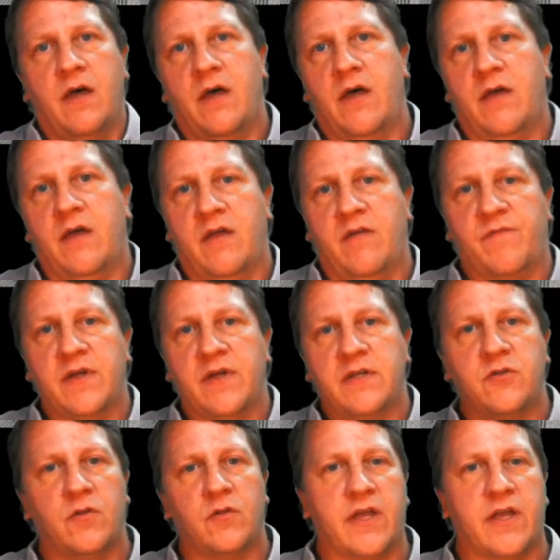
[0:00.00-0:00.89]
if I
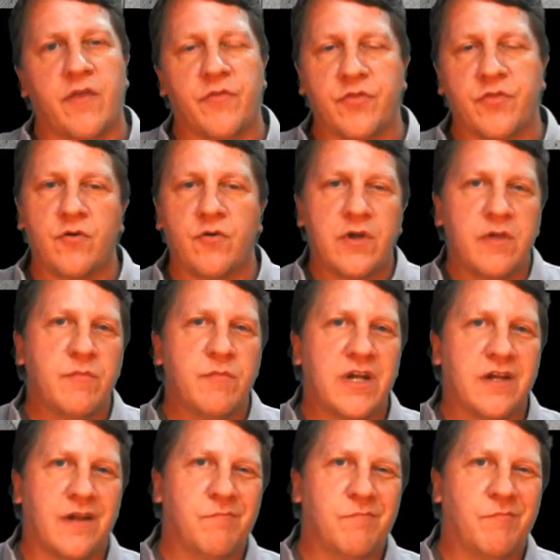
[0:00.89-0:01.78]
do like a
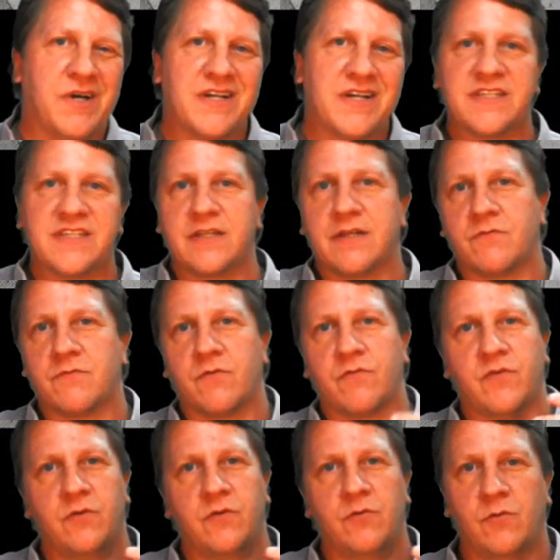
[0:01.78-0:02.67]
30-minute unboxing and
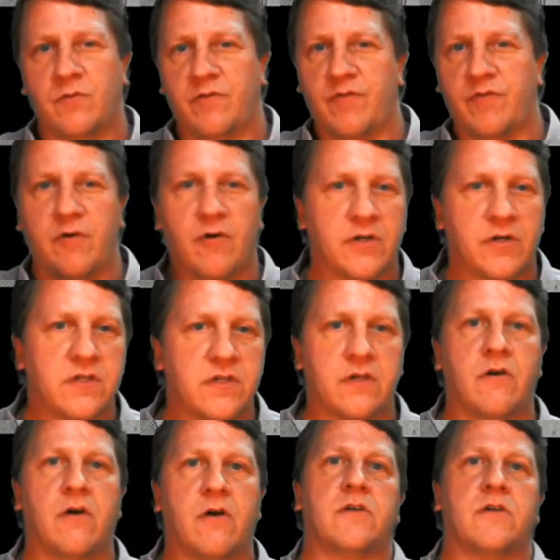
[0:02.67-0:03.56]
review of an
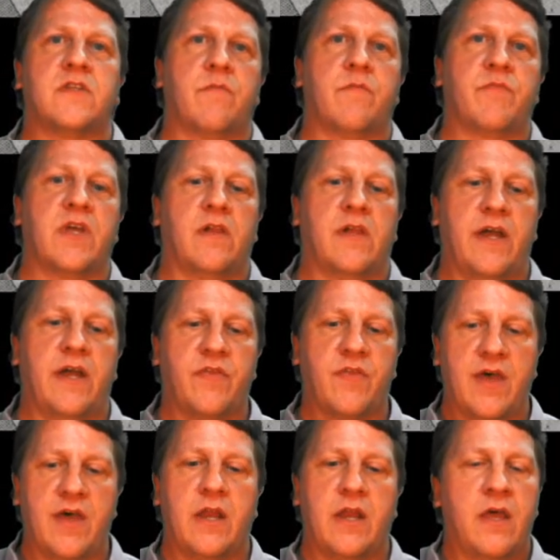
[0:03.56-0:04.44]
RC car or something like
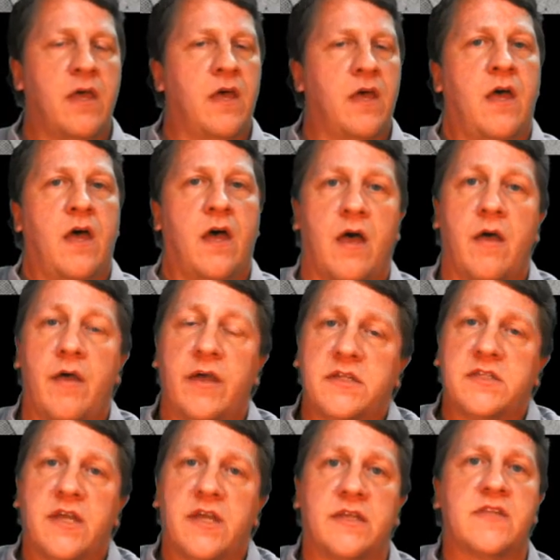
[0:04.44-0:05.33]
that,
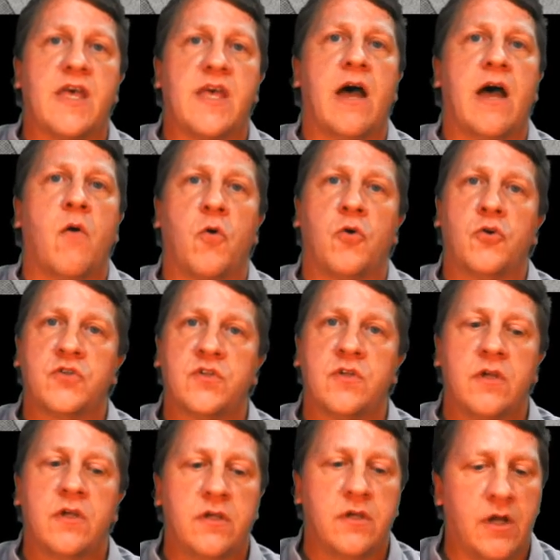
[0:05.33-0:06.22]
it takes
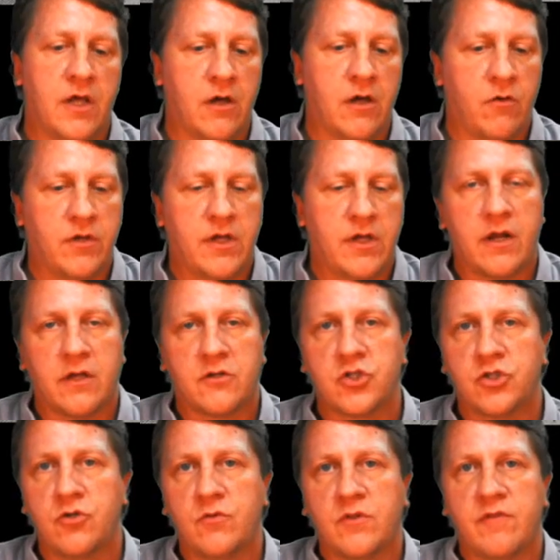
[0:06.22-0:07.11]
hours. You got to
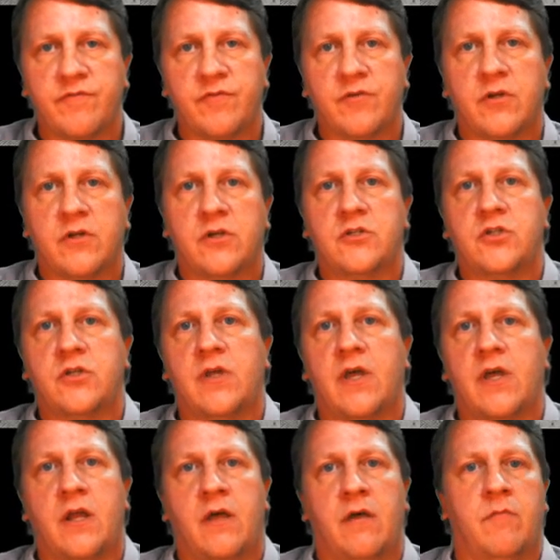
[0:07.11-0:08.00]
shoot the footage, you
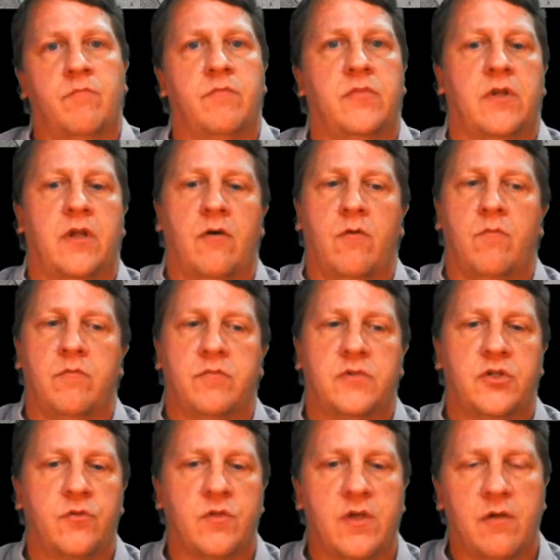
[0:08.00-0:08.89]
got to,
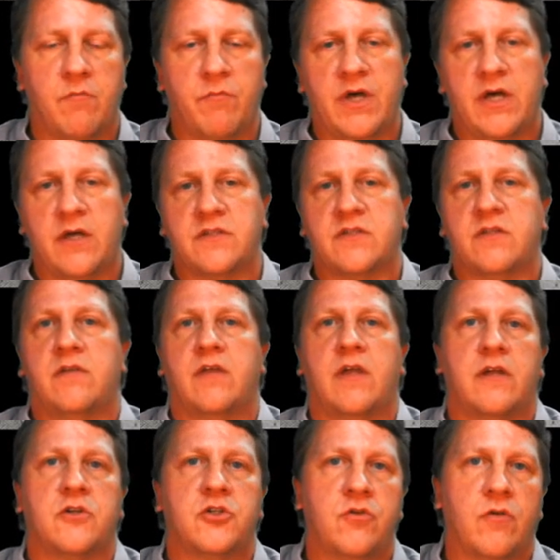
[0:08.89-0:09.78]
do the unboxing, you
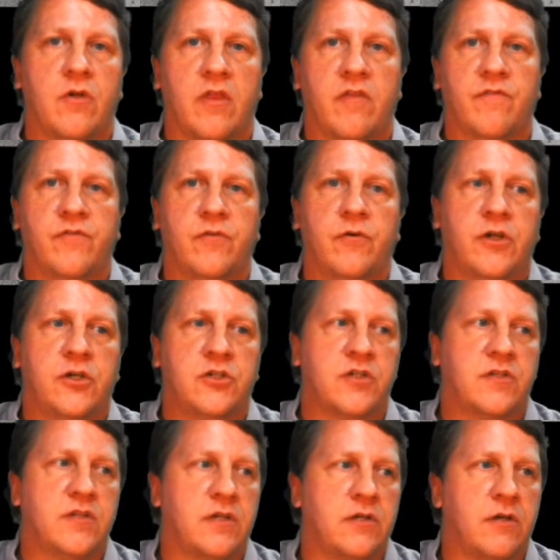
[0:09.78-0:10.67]
got to shoot all the
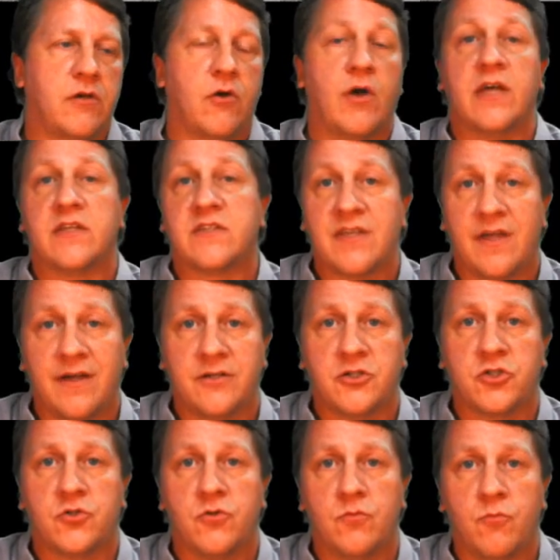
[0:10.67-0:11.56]
footage, then you go outside
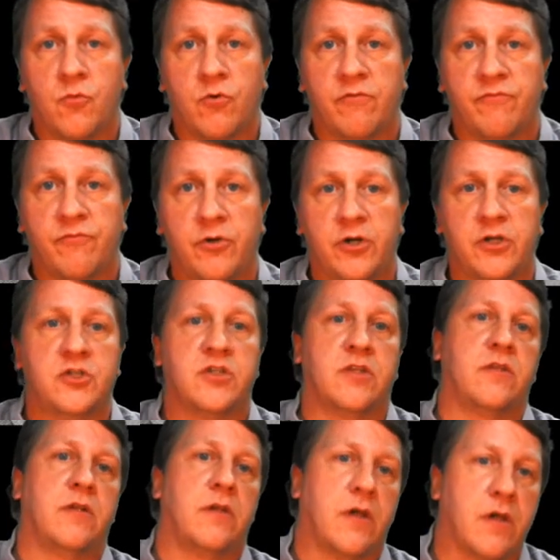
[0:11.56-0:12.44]
and shoot more footage,
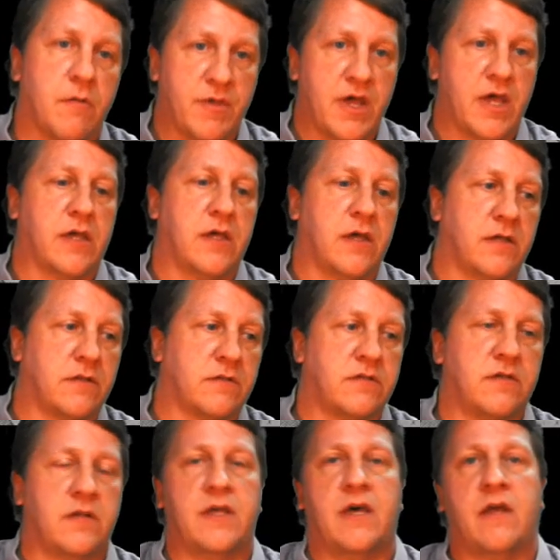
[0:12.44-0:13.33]
and then you come back in and
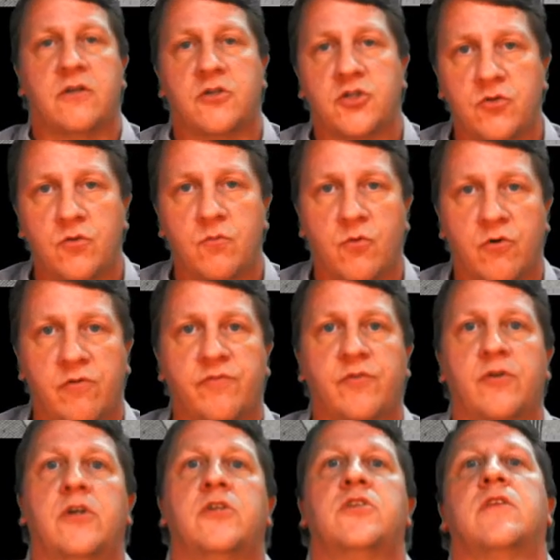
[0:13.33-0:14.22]
sit down and shoot more
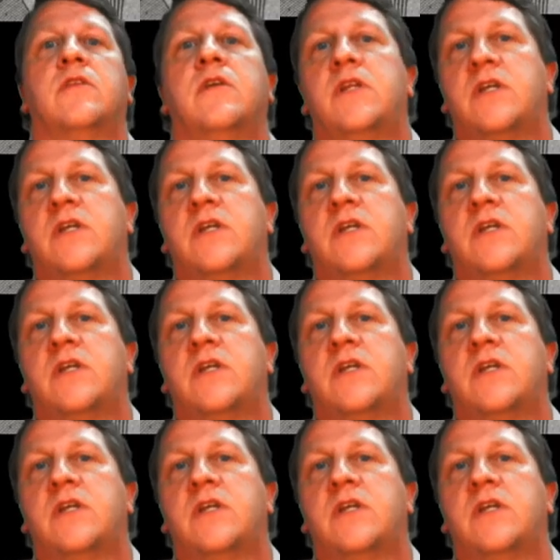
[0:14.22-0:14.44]
footage, and then you